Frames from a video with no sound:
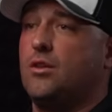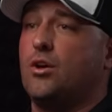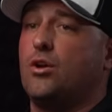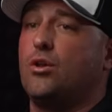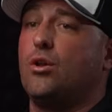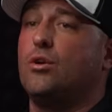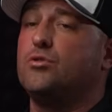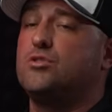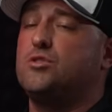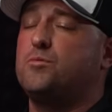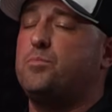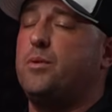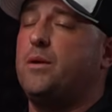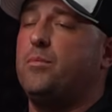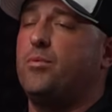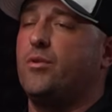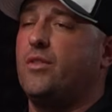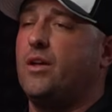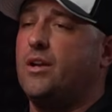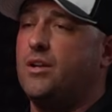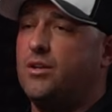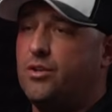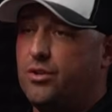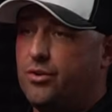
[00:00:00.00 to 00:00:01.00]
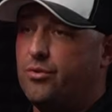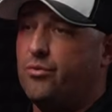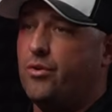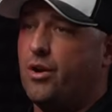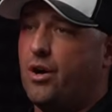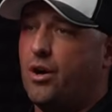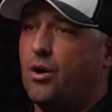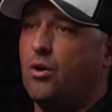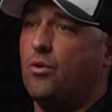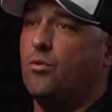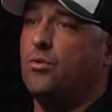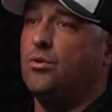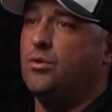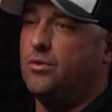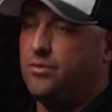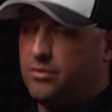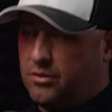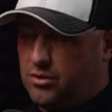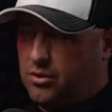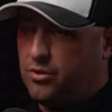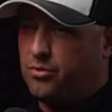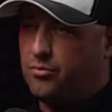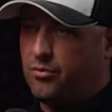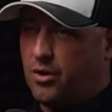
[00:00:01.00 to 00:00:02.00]
the closest people that do know
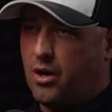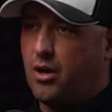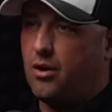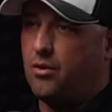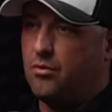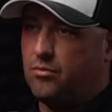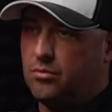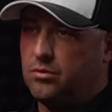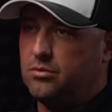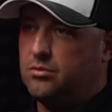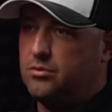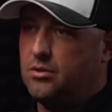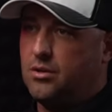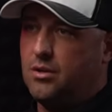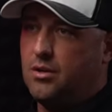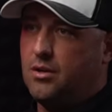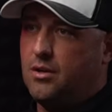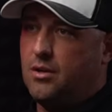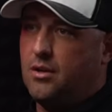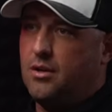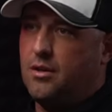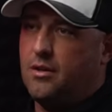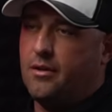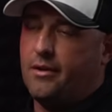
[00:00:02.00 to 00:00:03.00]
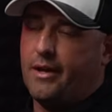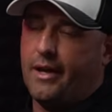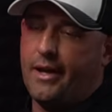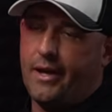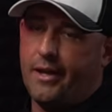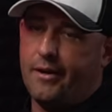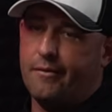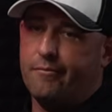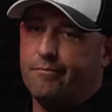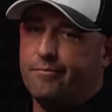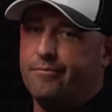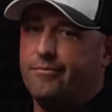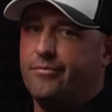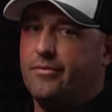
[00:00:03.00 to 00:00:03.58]
do know. Mm -hmm. And